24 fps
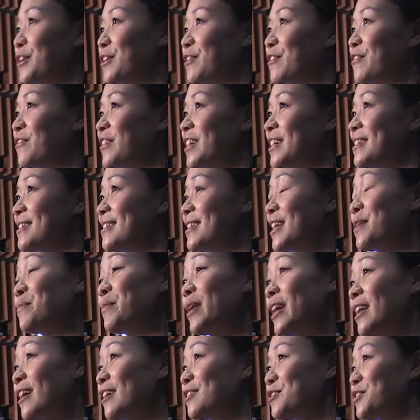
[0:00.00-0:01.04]
interface
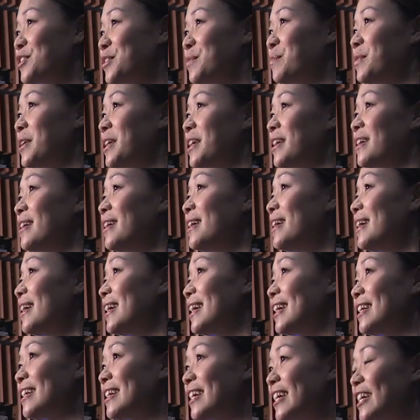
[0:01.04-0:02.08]
that might actually be
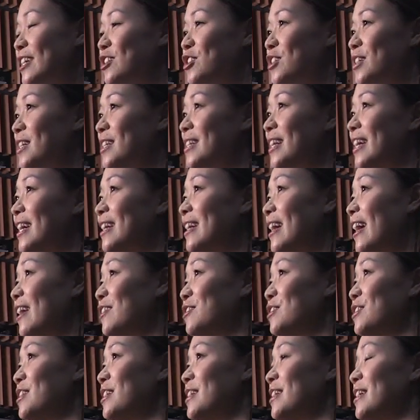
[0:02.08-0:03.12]
engaging and
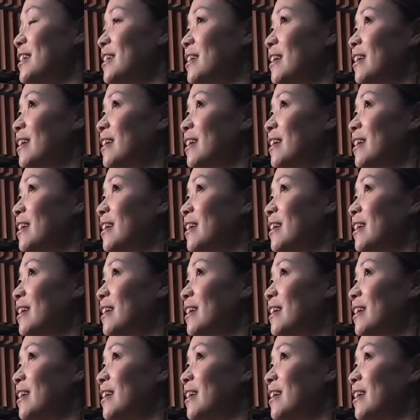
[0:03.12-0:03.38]
actually